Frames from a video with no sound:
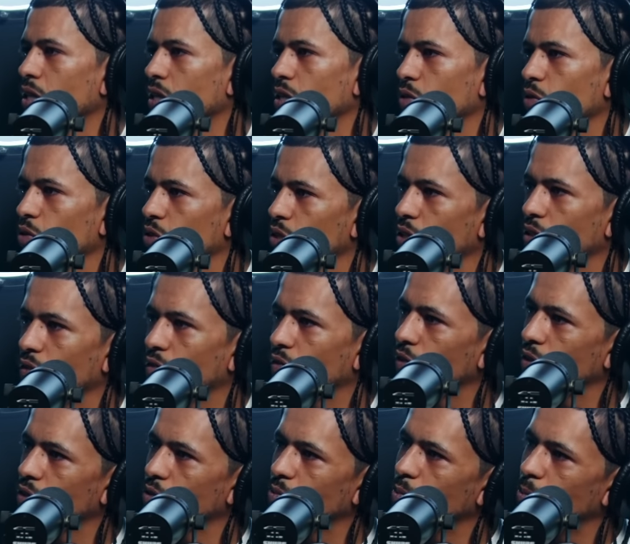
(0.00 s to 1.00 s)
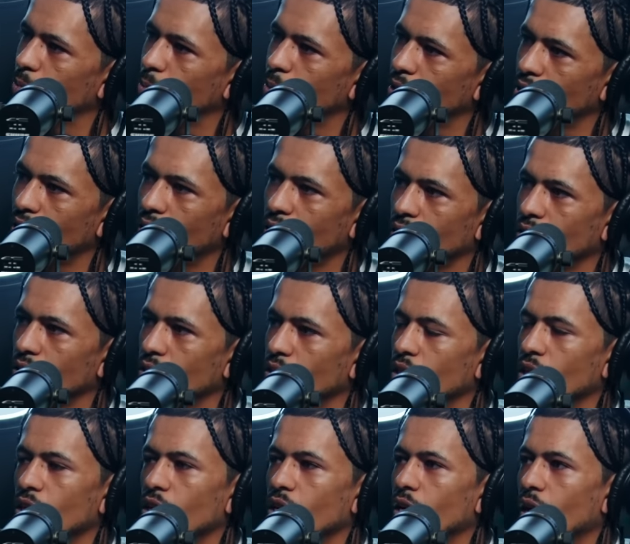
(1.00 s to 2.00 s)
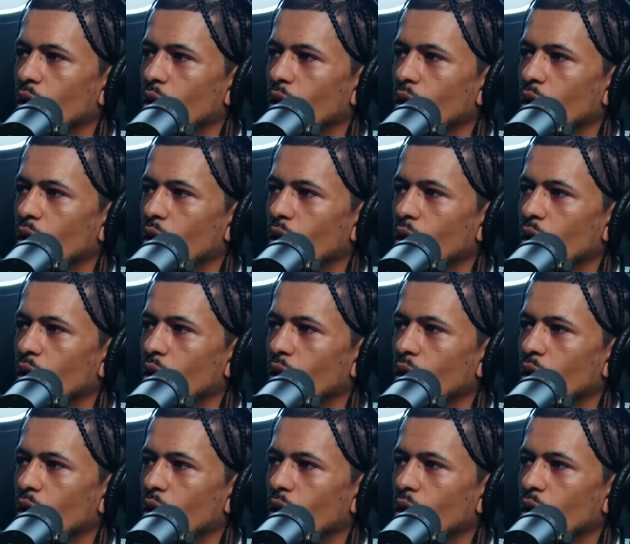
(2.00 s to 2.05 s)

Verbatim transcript: They're using your friends for protection.